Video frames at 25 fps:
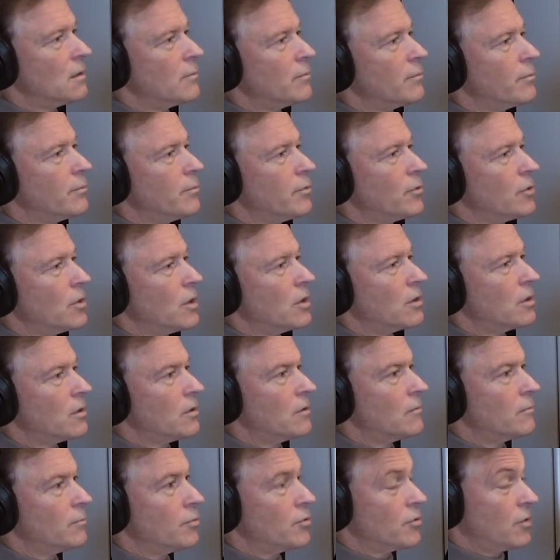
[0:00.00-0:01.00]

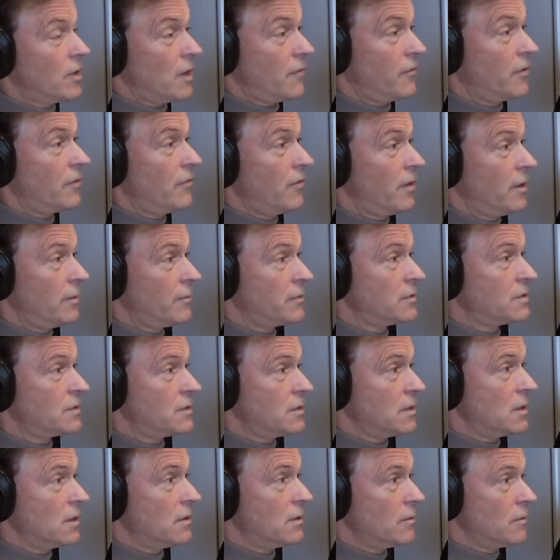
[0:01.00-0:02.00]
pornographic
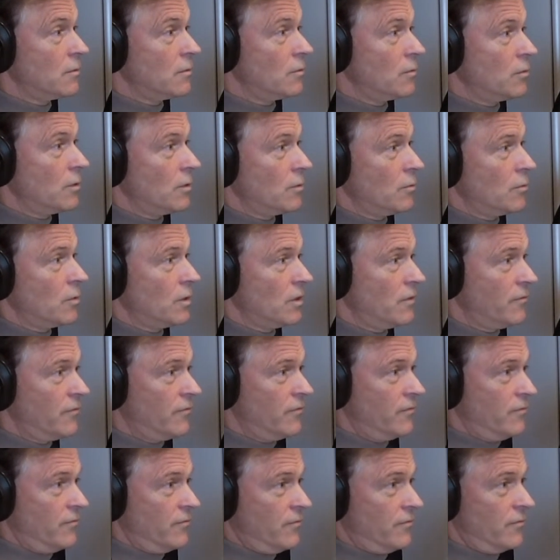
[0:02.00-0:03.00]
films with a
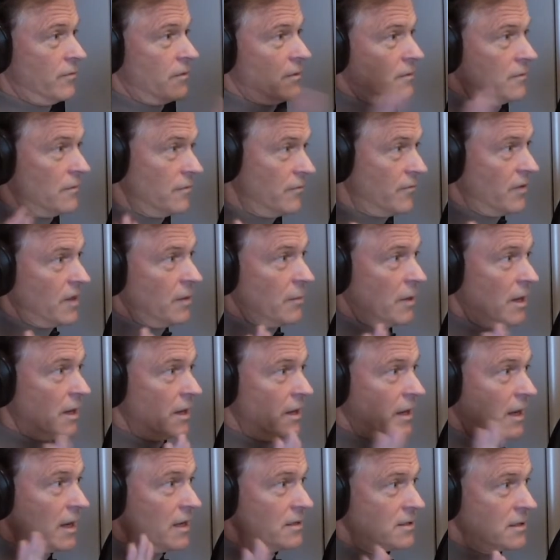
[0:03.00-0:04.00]
female
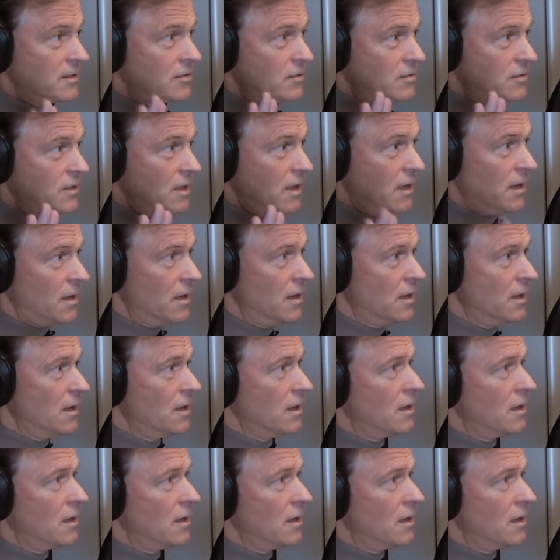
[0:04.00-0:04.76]
gaze, as you say.